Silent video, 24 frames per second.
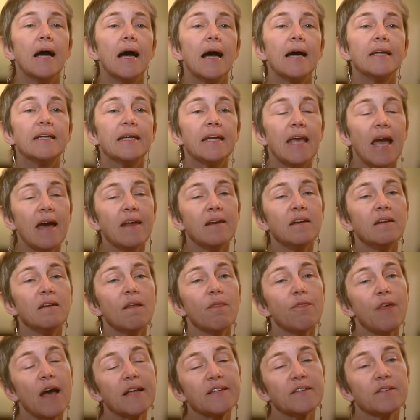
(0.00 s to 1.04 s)
And again,
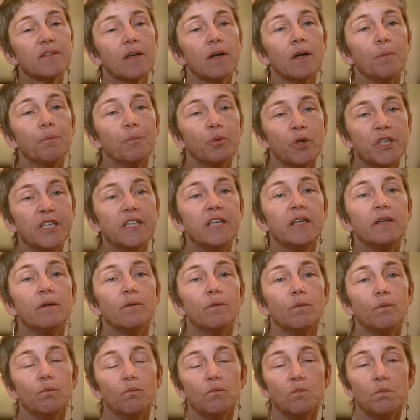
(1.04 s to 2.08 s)
that's a pretty
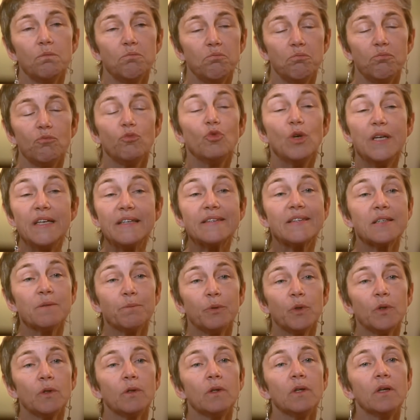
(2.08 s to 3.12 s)

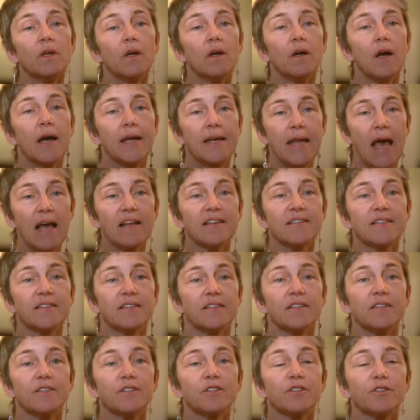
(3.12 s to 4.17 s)
reasonable
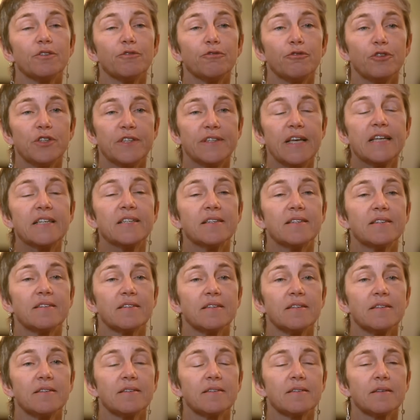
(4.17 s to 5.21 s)
analysis for
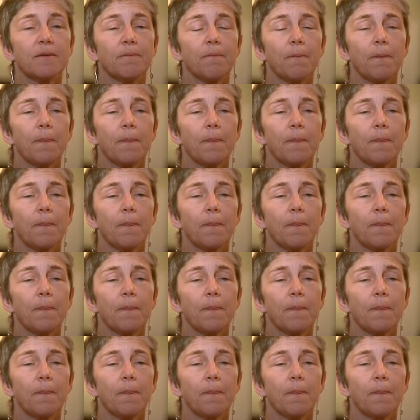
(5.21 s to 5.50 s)
sentences.